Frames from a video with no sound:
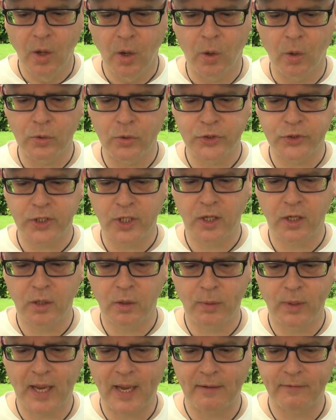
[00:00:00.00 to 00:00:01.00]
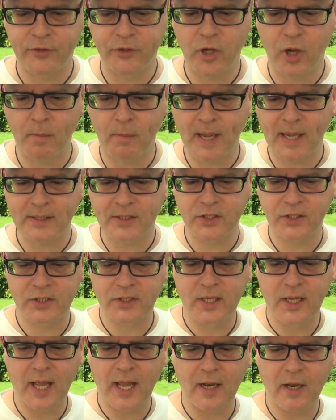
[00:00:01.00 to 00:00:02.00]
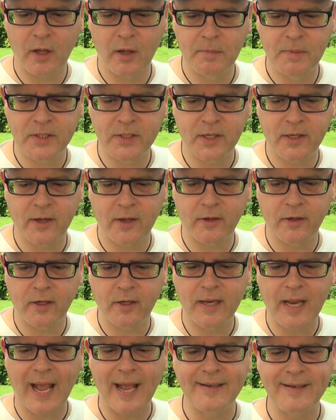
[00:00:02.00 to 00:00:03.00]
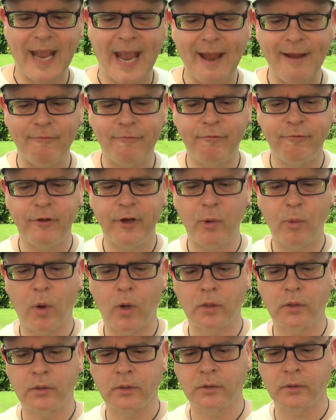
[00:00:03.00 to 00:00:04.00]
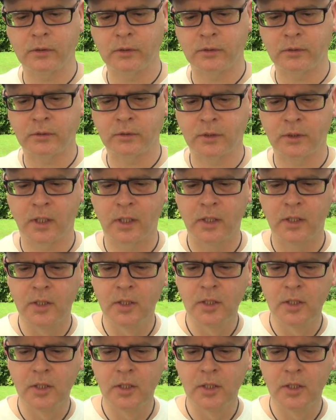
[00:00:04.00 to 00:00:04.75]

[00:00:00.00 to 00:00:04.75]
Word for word: Also, we have Thomas. Hello, Mr. Duncan and everyone.